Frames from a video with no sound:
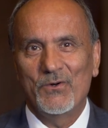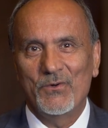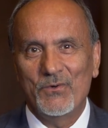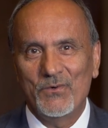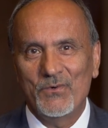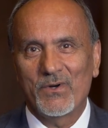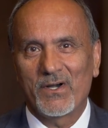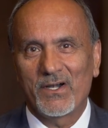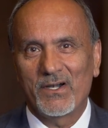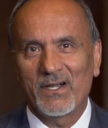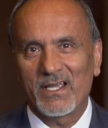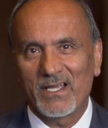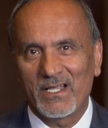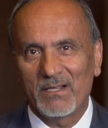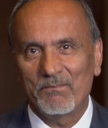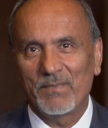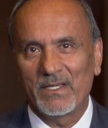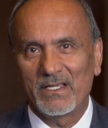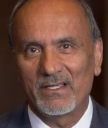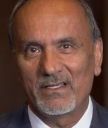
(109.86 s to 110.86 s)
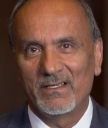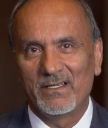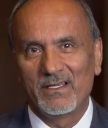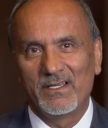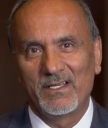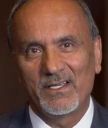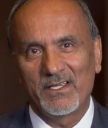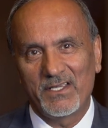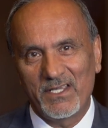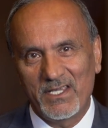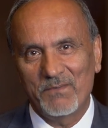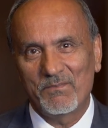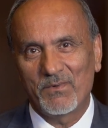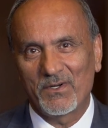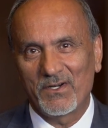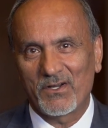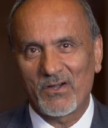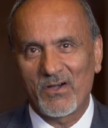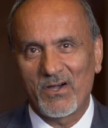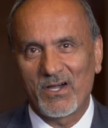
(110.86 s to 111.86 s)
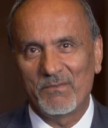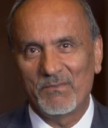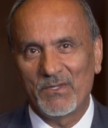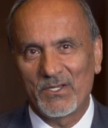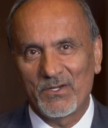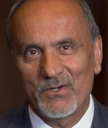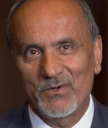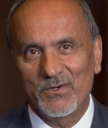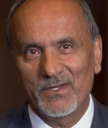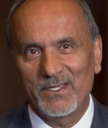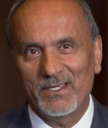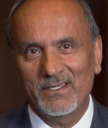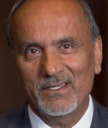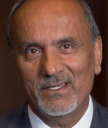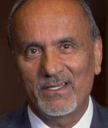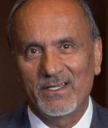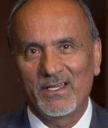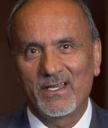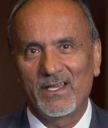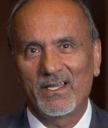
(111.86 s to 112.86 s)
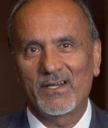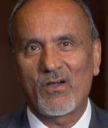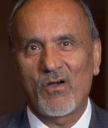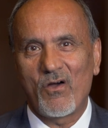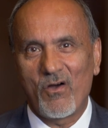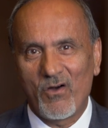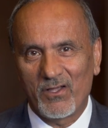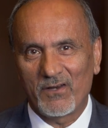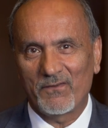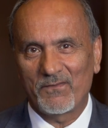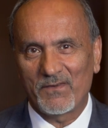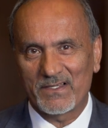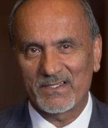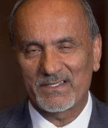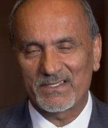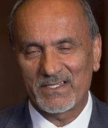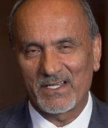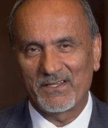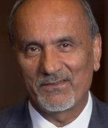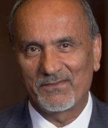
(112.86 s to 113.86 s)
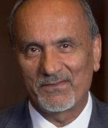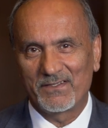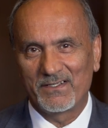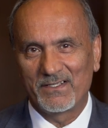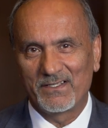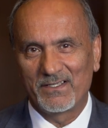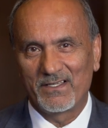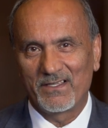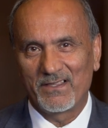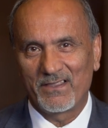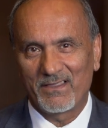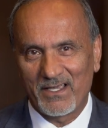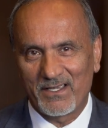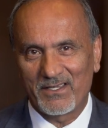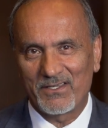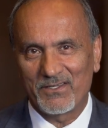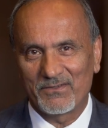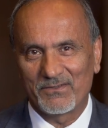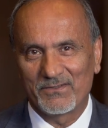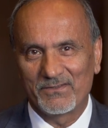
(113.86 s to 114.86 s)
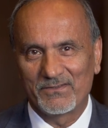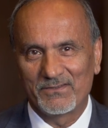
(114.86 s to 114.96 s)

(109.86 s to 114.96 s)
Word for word: who are helping keep our economy going, and all of us safe. Thank you.